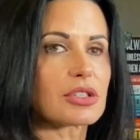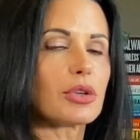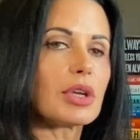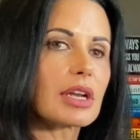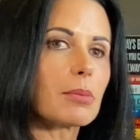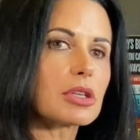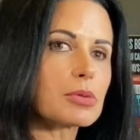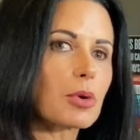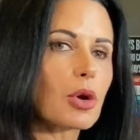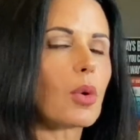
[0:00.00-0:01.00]
So you get a
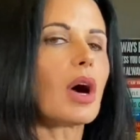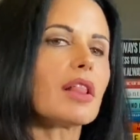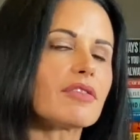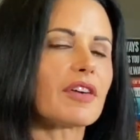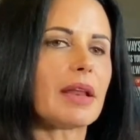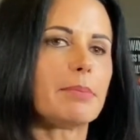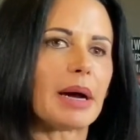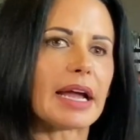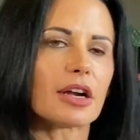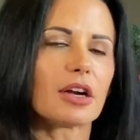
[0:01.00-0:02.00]
much more qualified
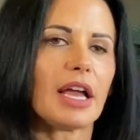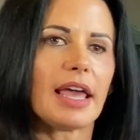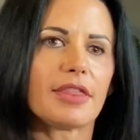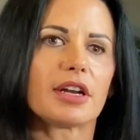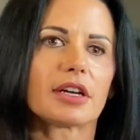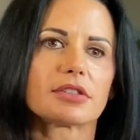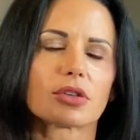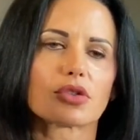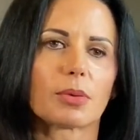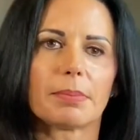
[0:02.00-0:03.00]
buyer than on
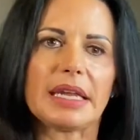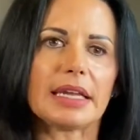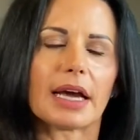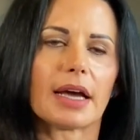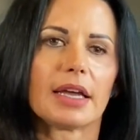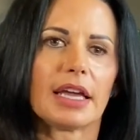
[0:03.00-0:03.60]
social media.